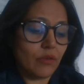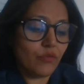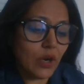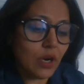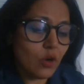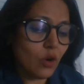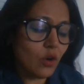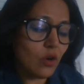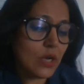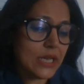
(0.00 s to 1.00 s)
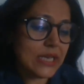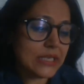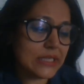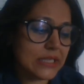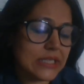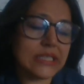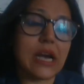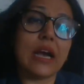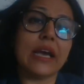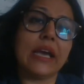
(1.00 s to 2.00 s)
virgo is the
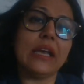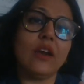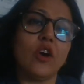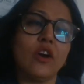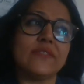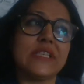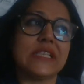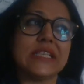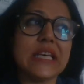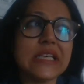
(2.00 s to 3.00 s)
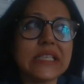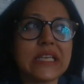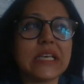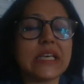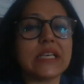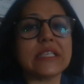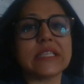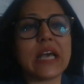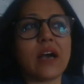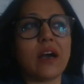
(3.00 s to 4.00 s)
sign of
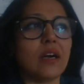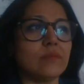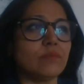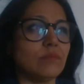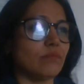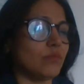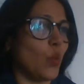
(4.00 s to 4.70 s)
diseases um,